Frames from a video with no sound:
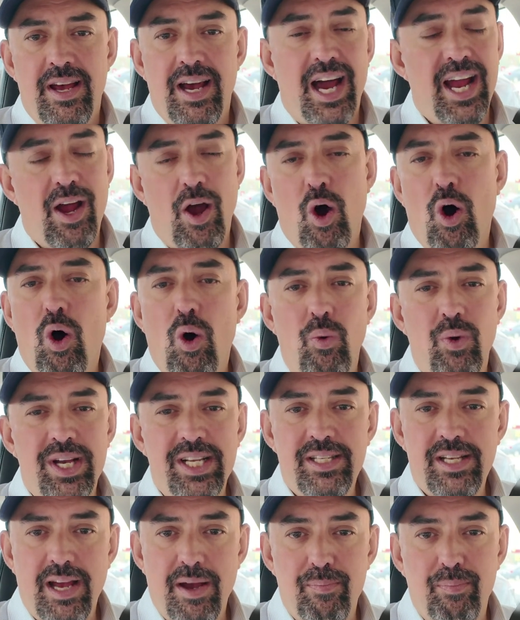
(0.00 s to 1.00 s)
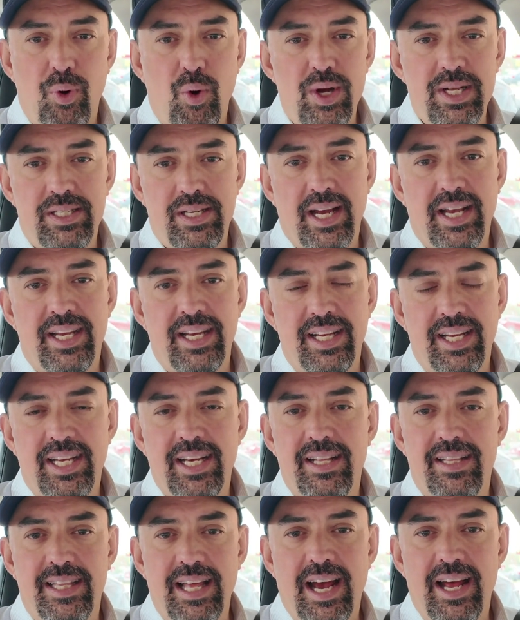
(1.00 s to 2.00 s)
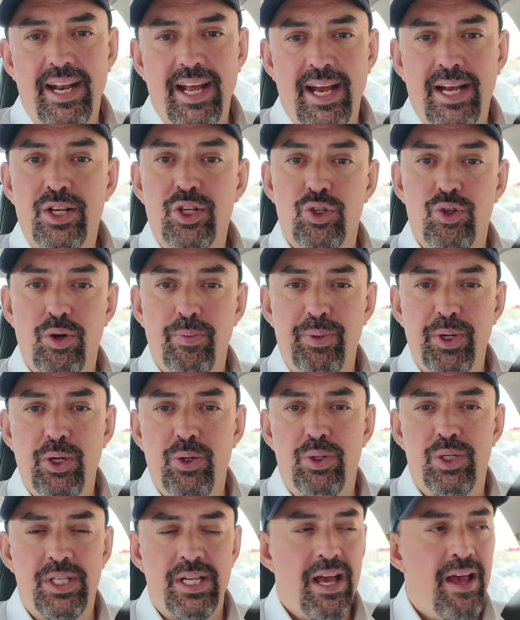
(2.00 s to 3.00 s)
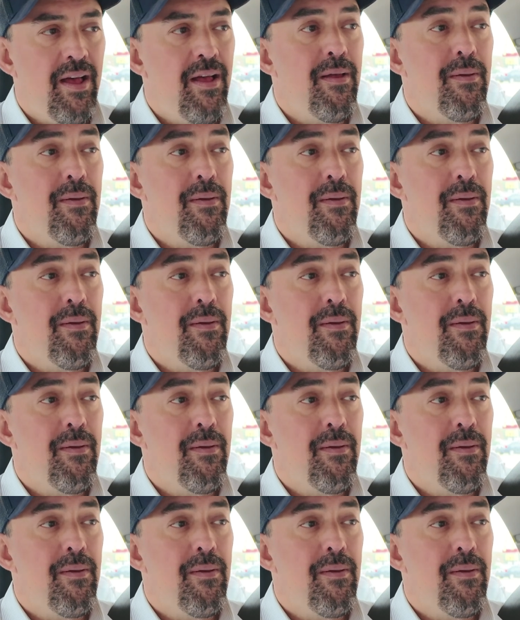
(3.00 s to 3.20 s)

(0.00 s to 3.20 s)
I always have points I can get that extra boost.